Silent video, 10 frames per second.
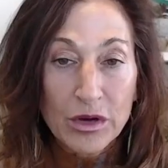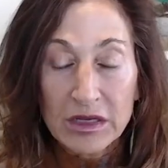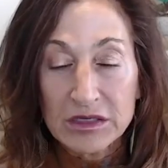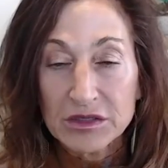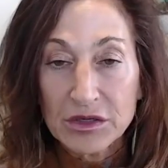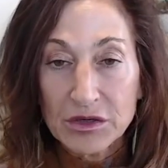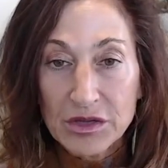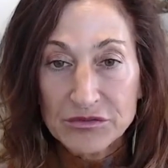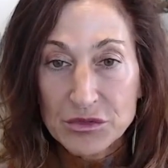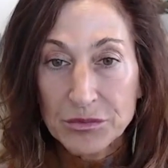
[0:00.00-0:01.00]
it. You
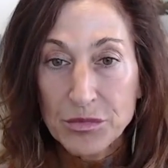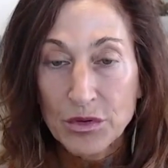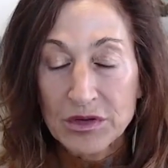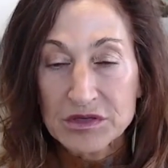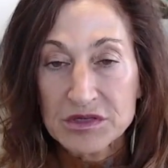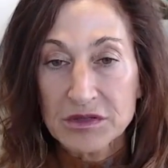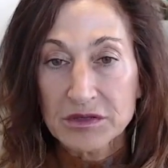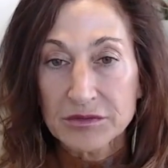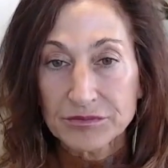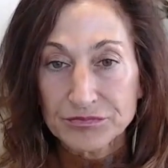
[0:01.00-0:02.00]
have to report it to
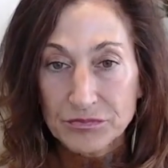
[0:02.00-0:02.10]
the